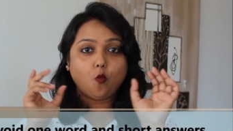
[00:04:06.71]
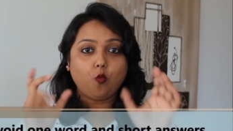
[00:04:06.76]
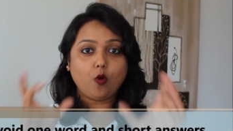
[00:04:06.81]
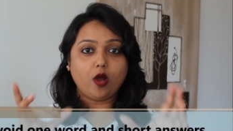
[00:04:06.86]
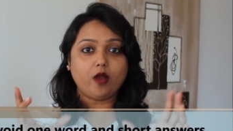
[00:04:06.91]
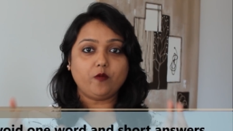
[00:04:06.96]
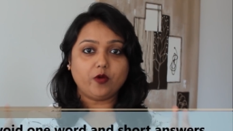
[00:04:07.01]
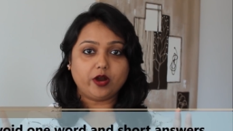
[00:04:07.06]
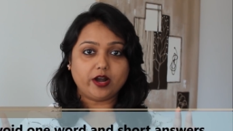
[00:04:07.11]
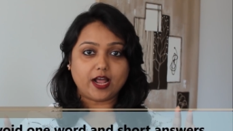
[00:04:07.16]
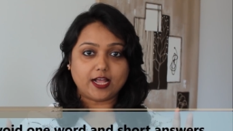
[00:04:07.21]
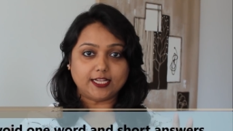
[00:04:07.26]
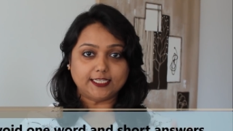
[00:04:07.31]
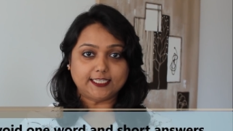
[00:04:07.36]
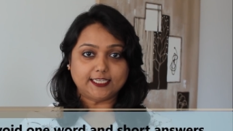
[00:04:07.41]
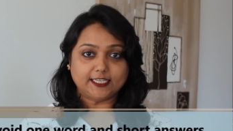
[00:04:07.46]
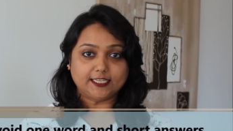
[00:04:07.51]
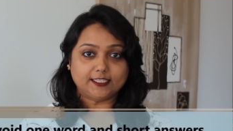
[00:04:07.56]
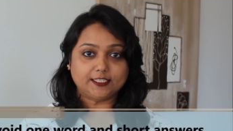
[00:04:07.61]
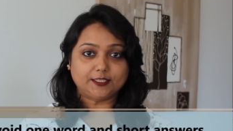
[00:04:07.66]
one-word
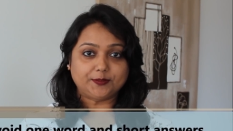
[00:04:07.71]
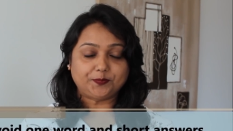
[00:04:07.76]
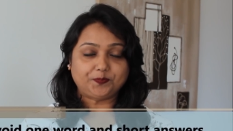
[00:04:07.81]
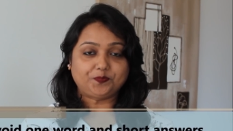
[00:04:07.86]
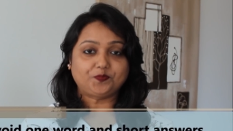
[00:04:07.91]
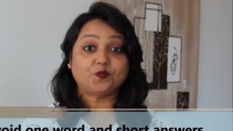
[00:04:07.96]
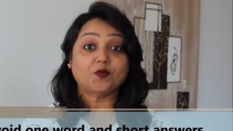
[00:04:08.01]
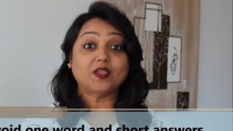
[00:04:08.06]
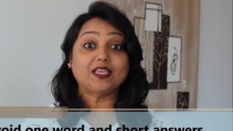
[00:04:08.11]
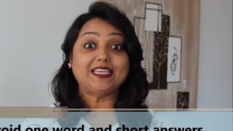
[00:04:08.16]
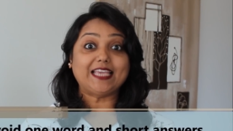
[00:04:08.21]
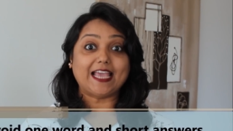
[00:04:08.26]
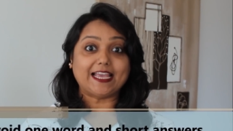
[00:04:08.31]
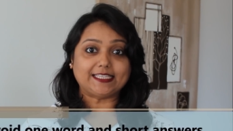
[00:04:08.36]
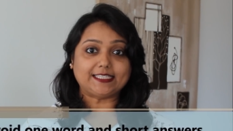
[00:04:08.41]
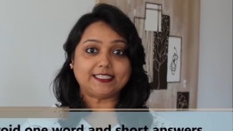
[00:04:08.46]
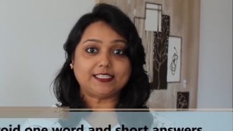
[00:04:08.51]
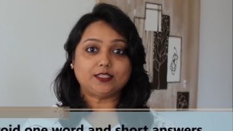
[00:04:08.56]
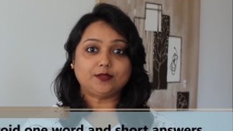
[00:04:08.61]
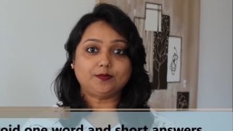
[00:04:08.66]
answers.
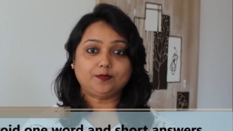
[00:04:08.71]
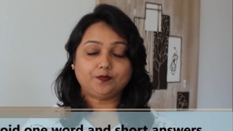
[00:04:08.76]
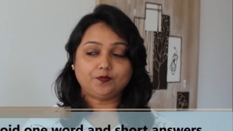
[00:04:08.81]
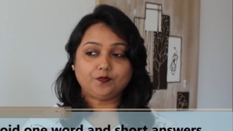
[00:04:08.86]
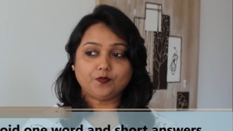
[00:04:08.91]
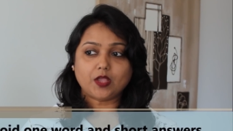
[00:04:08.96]
Yes.